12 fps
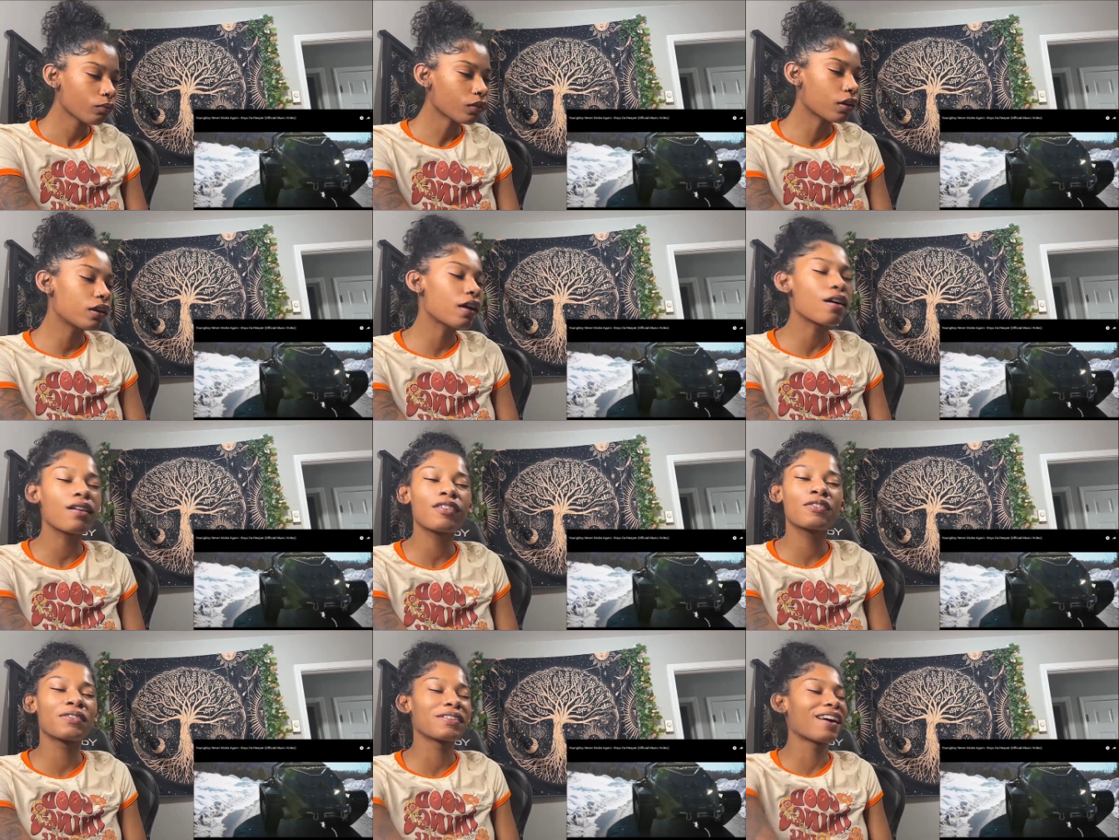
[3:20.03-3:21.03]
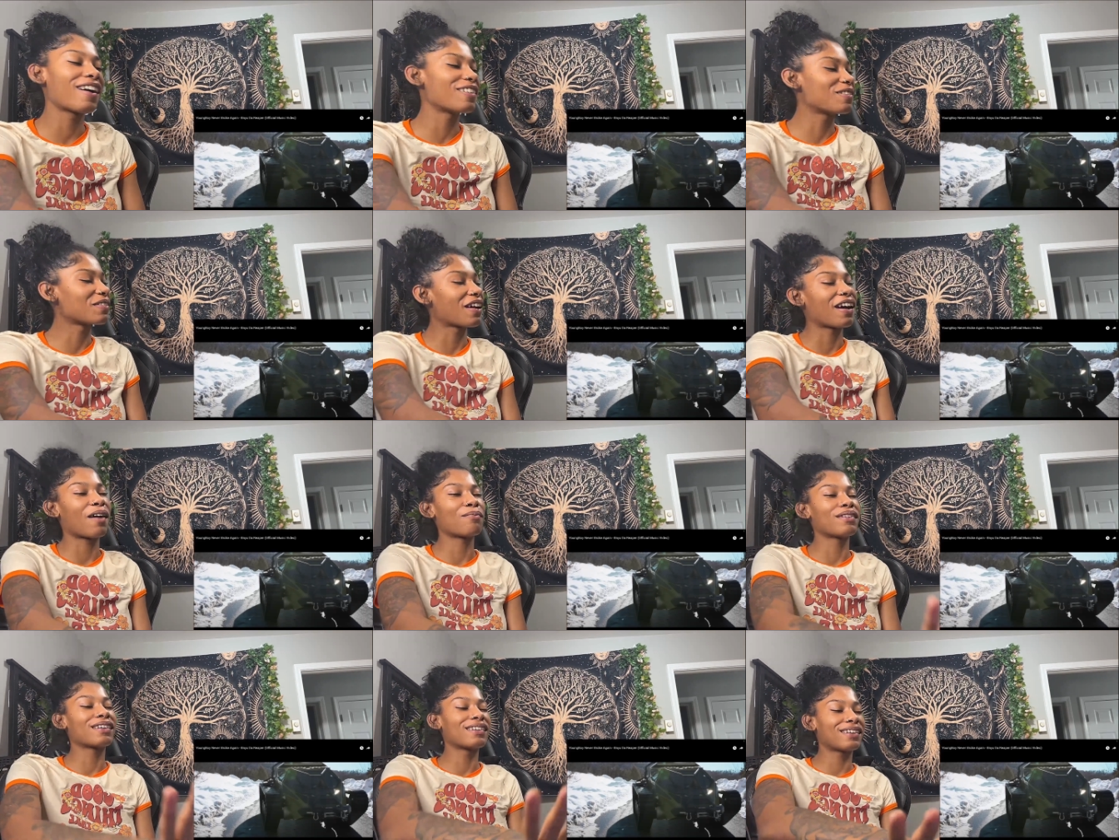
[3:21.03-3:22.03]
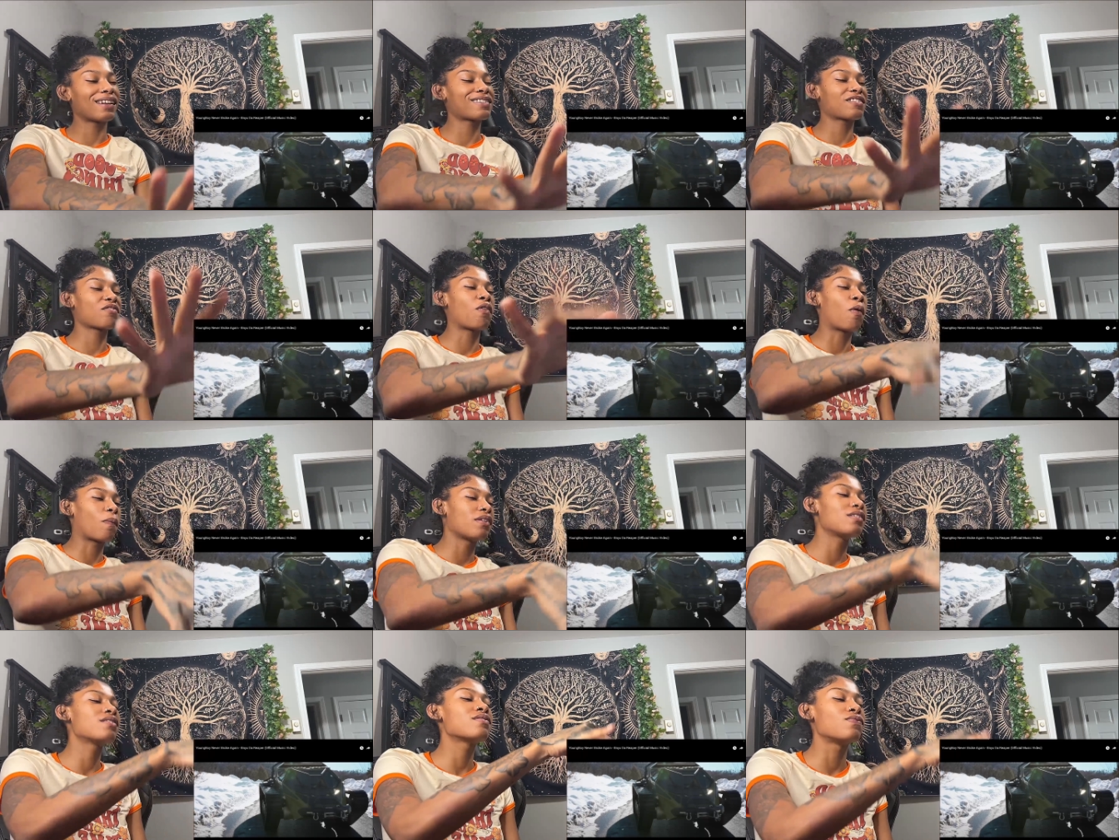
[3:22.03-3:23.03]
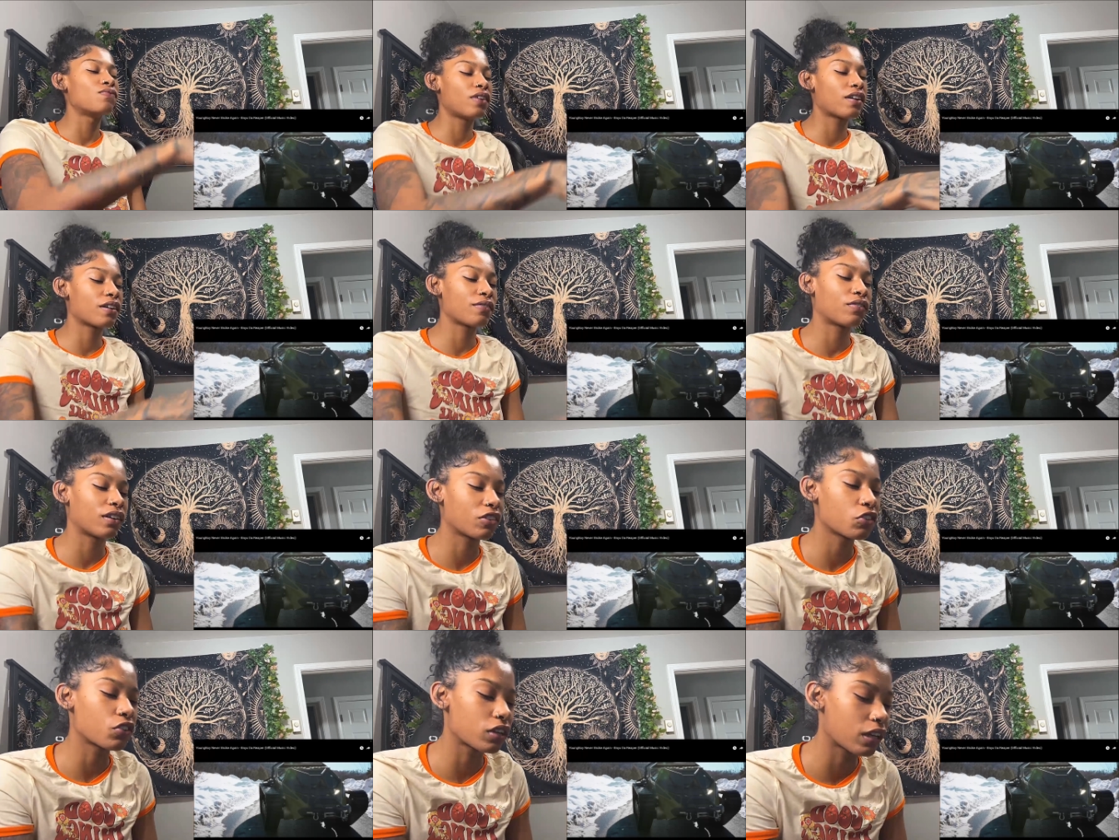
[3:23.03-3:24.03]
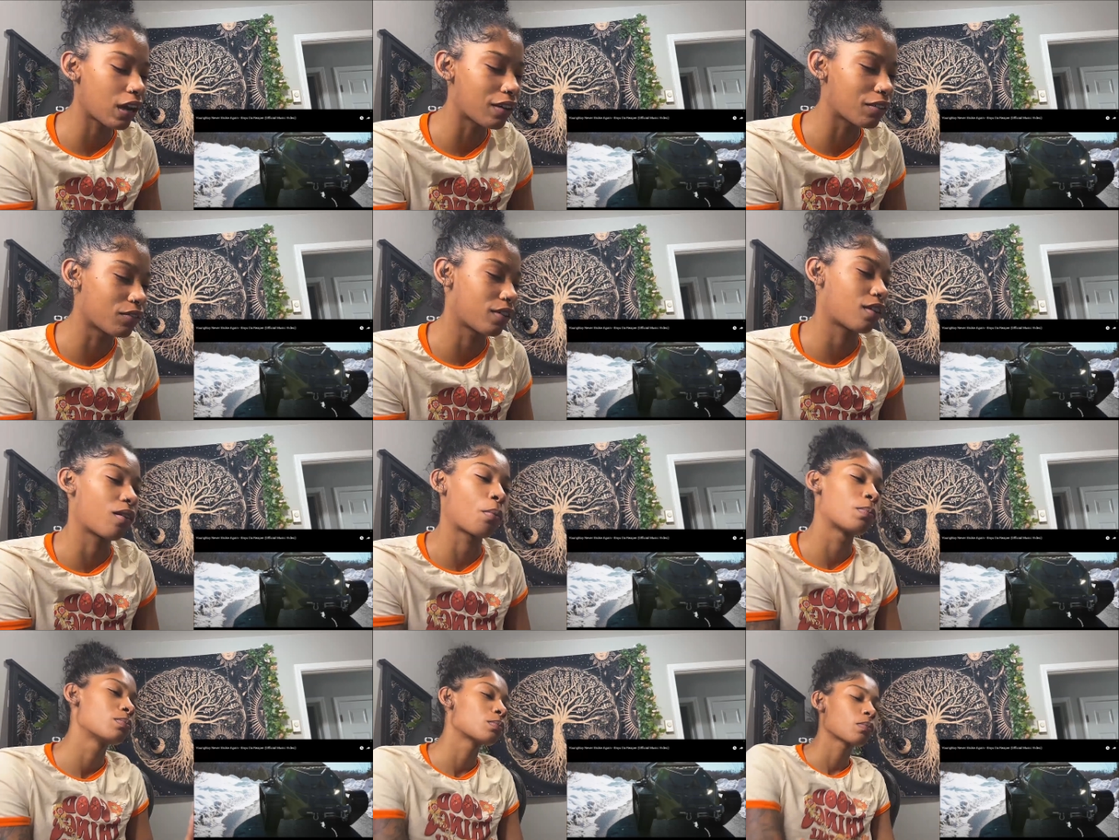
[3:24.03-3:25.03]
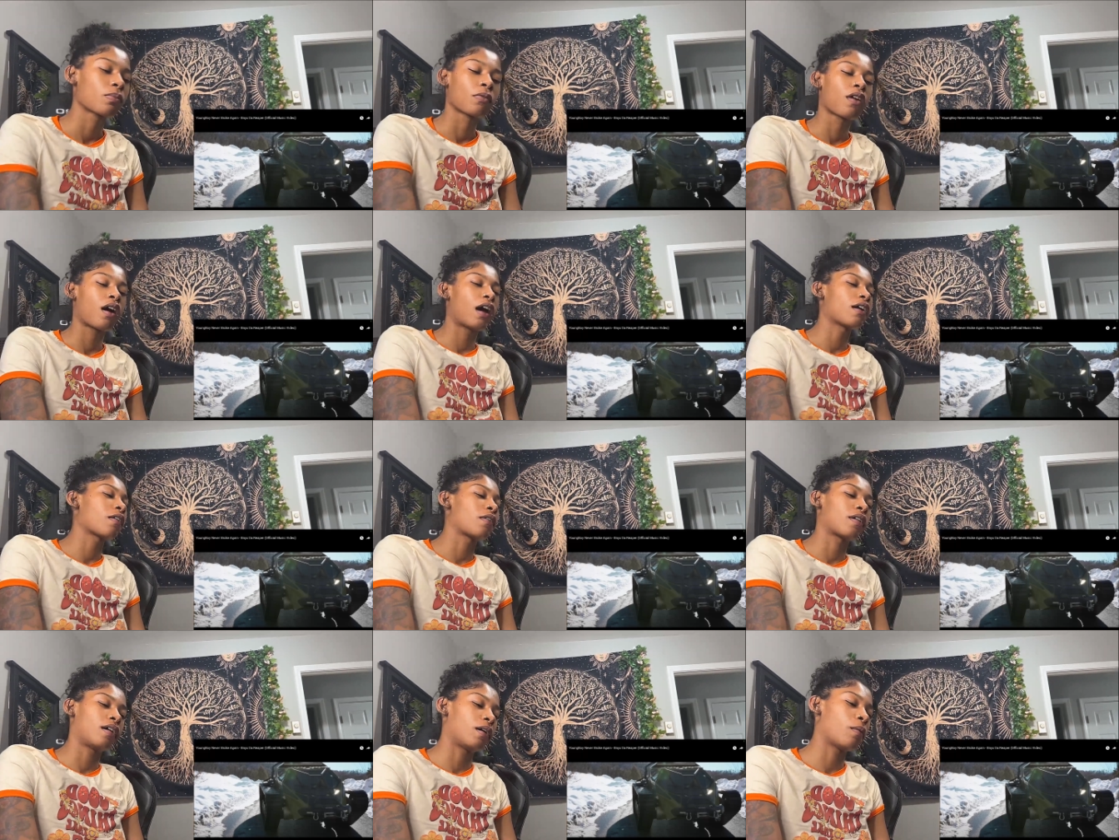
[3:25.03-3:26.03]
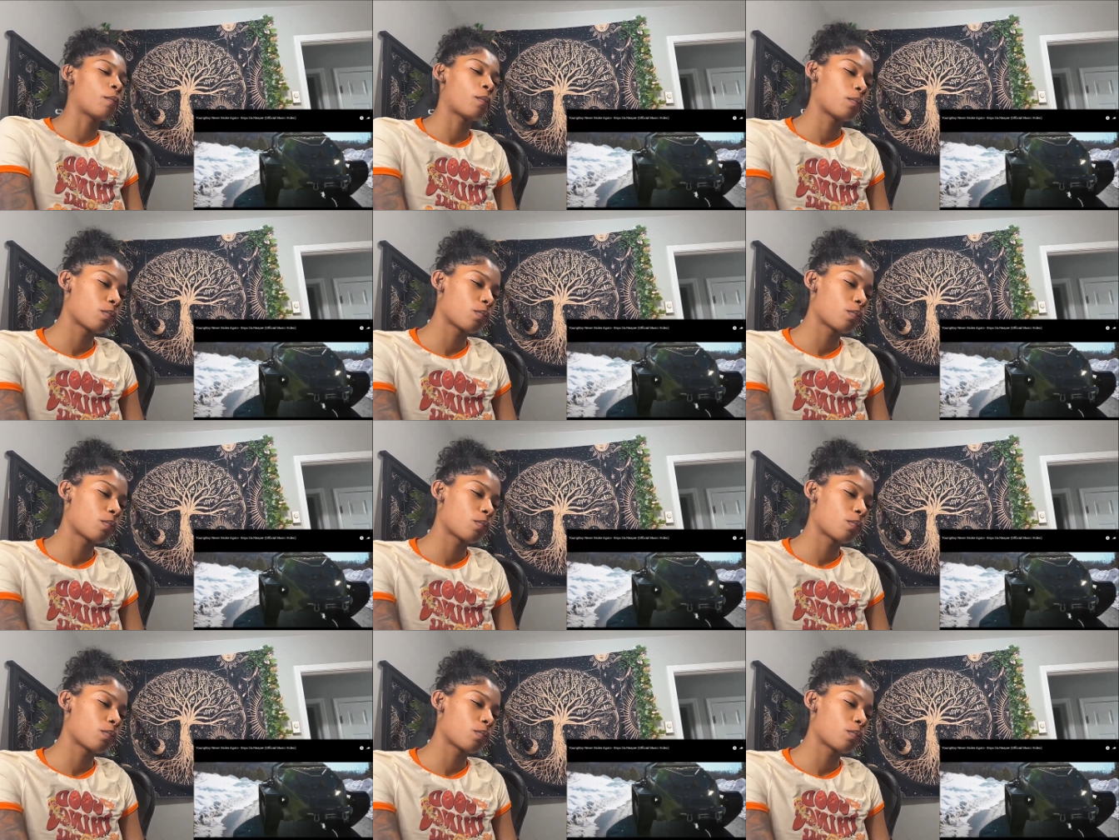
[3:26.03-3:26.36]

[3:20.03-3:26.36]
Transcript: He hella creative. Like I'm gonna get that to him. He's very fucking creative, y'all. I ain't gonna cap.